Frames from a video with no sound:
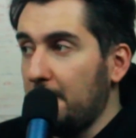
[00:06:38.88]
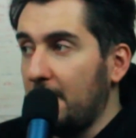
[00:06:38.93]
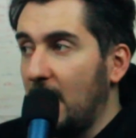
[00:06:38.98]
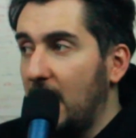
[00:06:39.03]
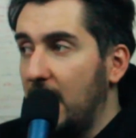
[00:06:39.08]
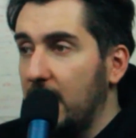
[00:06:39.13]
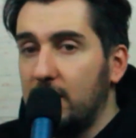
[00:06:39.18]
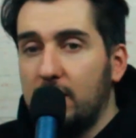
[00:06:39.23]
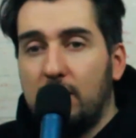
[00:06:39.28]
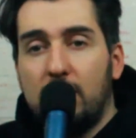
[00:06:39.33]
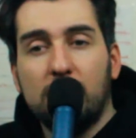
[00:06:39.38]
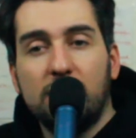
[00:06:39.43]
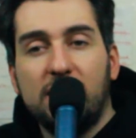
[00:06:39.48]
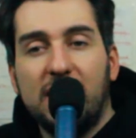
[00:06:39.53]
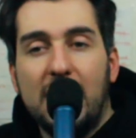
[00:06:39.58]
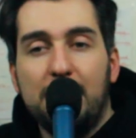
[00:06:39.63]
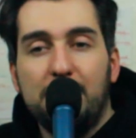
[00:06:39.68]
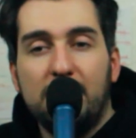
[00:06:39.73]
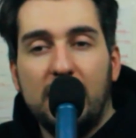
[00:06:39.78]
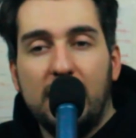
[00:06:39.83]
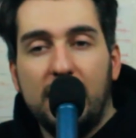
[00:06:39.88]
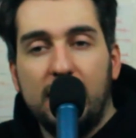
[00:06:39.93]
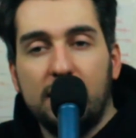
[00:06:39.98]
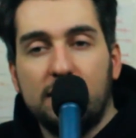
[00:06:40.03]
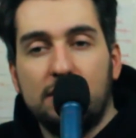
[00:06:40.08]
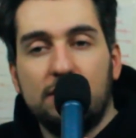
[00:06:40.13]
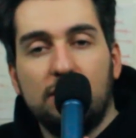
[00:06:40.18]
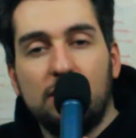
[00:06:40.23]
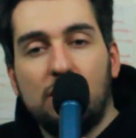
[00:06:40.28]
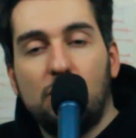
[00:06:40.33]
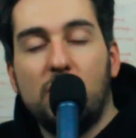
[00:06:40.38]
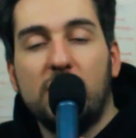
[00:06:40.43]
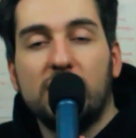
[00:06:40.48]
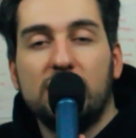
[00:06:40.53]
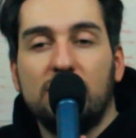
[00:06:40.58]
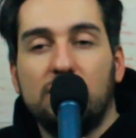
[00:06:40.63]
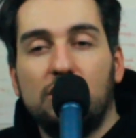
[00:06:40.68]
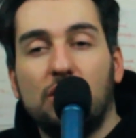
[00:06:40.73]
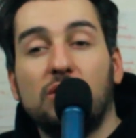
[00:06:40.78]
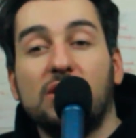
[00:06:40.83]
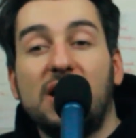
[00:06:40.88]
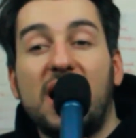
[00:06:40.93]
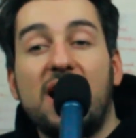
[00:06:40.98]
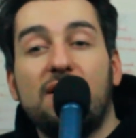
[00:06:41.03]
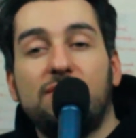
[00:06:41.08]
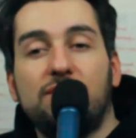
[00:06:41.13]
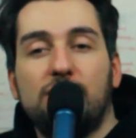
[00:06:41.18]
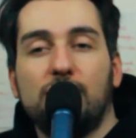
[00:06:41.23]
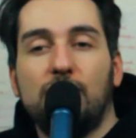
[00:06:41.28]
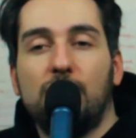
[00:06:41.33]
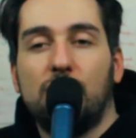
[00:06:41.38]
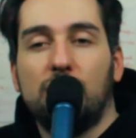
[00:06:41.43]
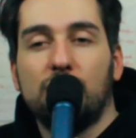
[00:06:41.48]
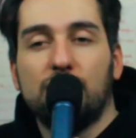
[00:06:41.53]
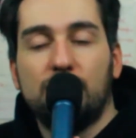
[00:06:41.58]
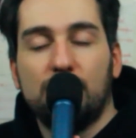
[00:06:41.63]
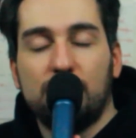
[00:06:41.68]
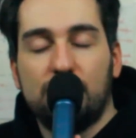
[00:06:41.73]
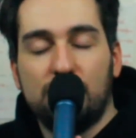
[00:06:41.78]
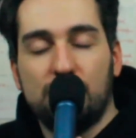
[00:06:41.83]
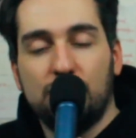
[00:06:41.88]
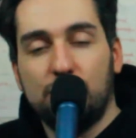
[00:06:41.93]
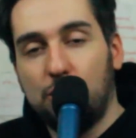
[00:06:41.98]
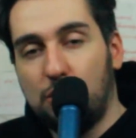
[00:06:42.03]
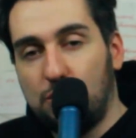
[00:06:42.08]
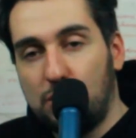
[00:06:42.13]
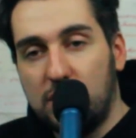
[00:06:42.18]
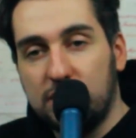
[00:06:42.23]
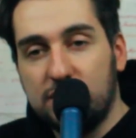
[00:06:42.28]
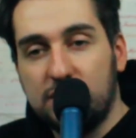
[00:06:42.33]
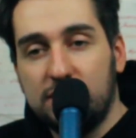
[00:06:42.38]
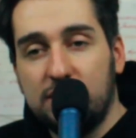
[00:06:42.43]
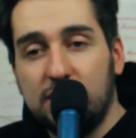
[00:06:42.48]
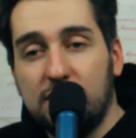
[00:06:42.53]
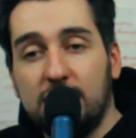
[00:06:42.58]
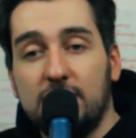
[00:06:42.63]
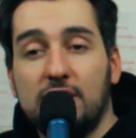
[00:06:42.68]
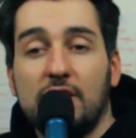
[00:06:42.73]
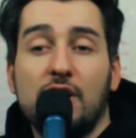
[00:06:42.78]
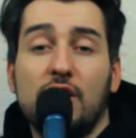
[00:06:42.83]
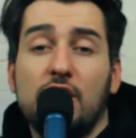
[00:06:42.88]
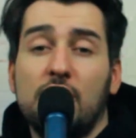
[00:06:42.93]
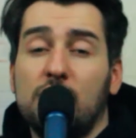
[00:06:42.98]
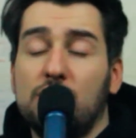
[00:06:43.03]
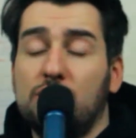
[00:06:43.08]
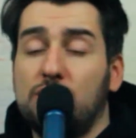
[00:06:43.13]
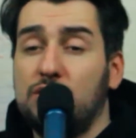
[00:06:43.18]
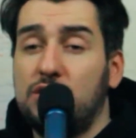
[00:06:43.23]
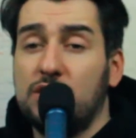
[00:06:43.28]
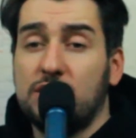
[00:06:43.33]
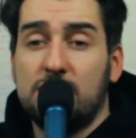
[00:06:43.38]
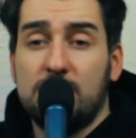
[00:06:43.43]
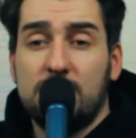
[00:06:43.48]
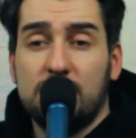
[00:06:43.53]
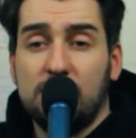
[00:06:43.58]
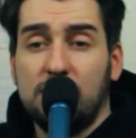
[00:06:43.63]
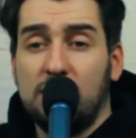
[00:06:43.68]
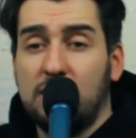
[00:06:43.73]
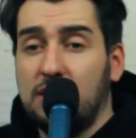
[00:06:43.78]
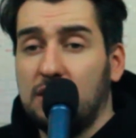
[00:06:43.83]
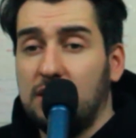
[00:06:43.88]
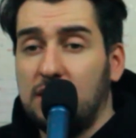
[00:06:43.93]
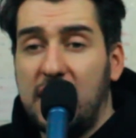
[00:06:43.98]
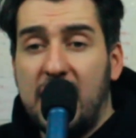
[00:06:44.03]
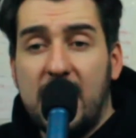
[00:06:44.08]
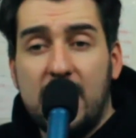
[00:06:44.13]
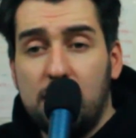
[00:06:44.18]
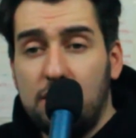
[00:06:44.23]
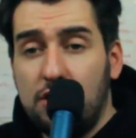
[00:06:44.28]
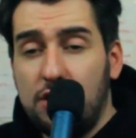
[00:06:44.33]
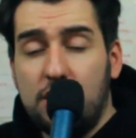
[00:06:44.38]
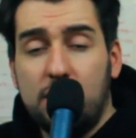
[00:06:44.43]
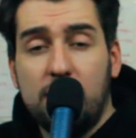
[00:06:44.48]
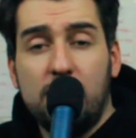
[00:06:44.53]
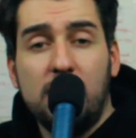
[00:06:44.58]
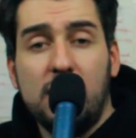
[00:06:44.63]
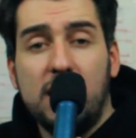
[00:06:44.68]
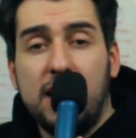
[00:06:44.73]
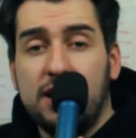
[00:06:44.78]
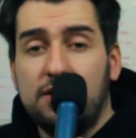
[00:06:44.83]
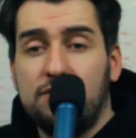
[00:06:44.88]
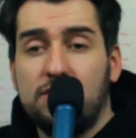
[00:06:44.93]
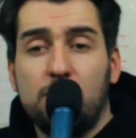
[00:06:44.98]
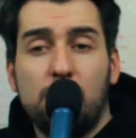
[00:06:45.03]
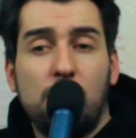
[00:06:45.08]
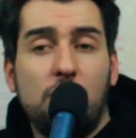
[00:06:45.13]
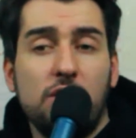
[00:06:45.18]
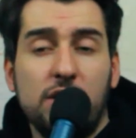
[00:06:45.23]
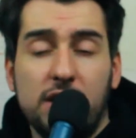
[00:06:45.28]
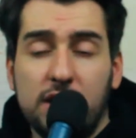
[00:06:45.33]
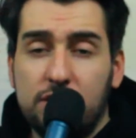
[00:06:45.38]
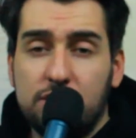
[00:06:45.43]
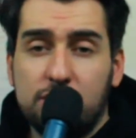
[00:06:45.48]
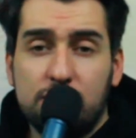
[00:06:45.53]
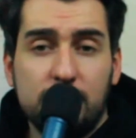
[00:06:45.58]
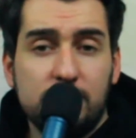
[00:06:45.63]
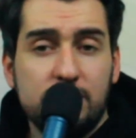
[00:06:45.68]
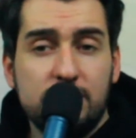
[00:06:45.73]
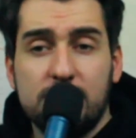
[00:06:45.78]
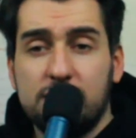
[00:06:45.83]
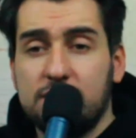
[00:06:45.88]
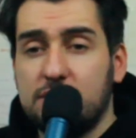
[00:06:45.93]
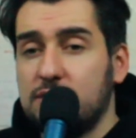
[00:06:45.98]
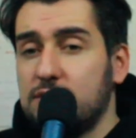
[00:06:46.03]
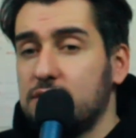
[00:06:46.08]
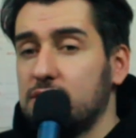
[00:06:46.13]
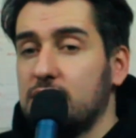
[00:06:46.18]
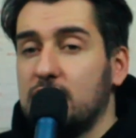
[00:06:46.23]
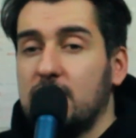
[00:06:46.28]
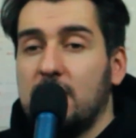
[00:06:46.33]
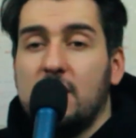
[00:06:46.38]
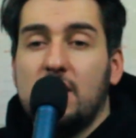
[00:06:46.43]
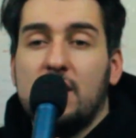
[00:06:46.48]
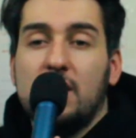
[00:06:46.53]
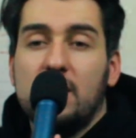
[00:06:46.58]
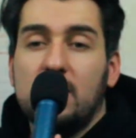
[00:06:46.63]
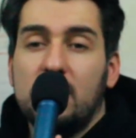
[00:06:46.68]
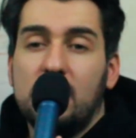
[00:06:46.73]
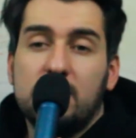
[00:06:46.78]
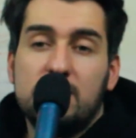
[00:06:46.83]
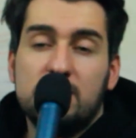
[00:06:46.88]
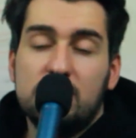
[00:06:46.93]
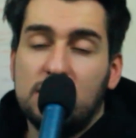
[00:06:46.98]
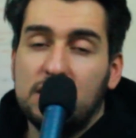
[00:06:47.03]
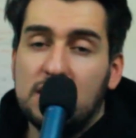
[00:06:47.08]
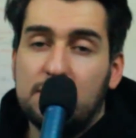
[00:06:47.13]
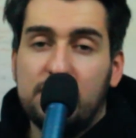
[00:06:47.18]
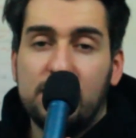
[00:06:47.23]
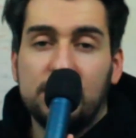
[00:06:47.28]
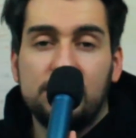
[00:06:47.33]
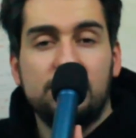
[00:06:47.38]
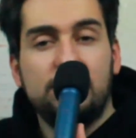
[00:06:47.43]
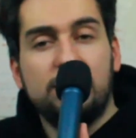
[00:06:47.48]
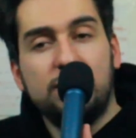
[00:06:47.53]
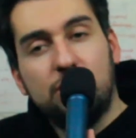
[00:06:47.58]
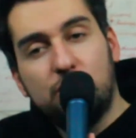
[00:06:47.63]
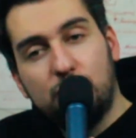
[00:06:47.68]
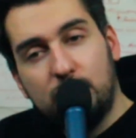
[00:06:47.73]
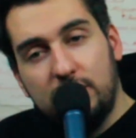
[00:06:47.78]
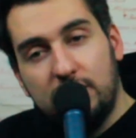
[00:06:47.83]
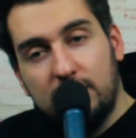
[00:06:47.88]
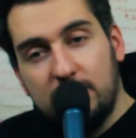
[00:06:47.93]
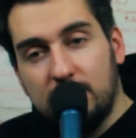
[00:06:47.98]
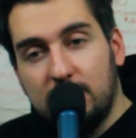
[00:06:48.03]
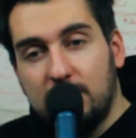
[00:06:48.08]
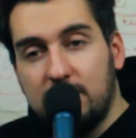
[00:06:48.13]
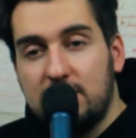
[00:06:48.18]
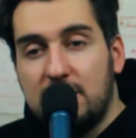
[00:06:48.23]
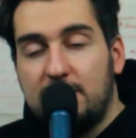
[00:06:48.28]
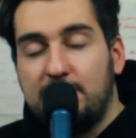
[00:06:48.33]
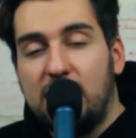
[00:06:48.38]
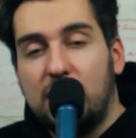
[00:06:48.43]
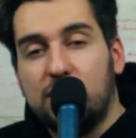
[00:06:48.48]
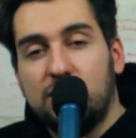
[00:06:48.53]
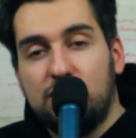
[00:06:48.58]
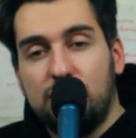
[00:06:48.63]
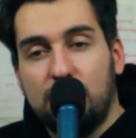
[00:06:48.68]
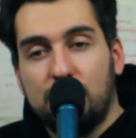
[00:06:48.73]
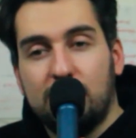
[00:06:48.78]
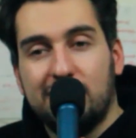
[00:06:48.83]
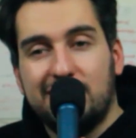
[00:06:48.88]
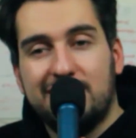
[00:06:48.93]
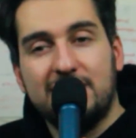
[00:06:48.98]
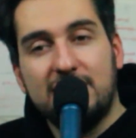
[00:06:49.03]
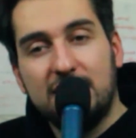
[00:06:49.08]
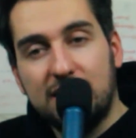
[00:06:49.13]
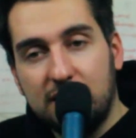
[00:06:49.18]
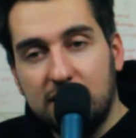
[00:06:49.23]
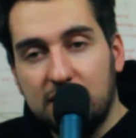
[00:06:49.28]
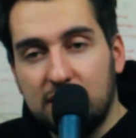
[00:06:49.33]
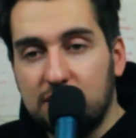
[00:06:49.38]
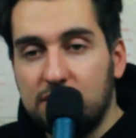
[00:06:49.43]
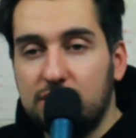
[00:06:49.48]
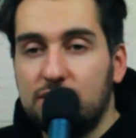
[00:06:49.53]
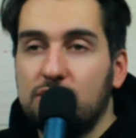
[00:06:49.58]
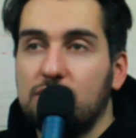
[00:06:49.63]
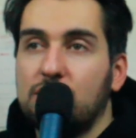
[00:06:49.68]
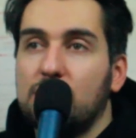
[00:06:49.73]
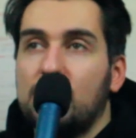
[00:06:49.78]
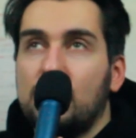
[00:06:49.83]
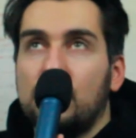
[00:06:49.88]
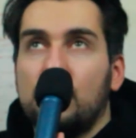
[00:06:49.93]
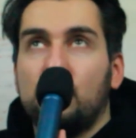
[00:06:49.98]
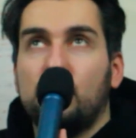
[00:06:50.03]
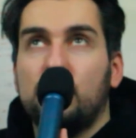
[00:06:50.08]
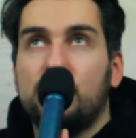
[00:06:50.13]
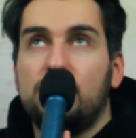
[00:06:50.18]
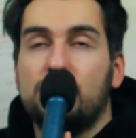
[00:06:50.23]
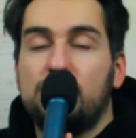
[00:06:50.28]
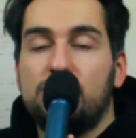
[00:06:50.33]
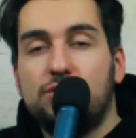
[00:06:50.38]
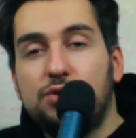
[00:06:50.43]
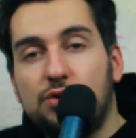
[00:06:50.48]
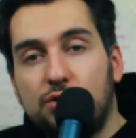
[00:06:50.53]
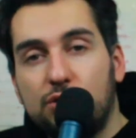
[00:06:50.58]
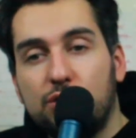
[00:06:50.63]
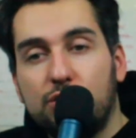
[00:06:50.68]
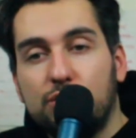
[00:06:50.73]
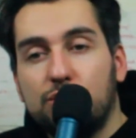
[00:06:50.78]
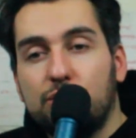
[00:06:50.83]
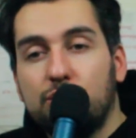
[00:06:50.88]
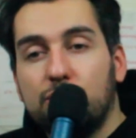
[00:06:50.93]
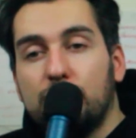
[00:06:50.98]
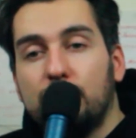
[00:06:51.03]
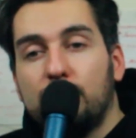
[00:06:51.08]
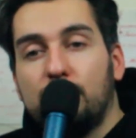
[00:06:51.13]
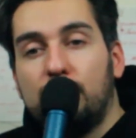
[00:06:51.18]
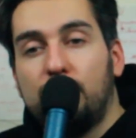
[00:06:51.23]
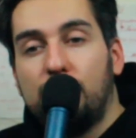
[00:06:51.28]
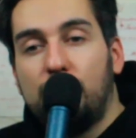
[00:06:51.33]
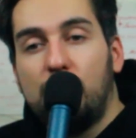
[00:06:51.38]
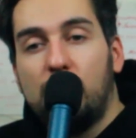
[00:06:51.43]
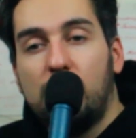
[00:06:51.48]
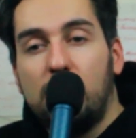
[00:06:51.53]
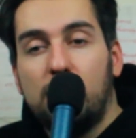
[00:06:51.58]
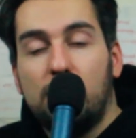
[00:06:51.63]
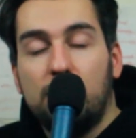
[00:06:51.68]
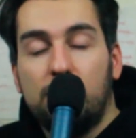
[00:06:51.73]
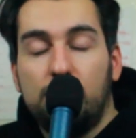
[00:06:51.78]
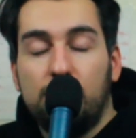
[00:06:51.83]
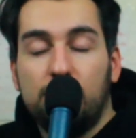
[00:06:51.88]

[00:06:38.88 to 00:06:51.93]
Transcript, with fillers: And they all tell me like, you know what, you don't have to go to university. You just can learn like from online courses. It's not about a degree, it's about your skills, which is true for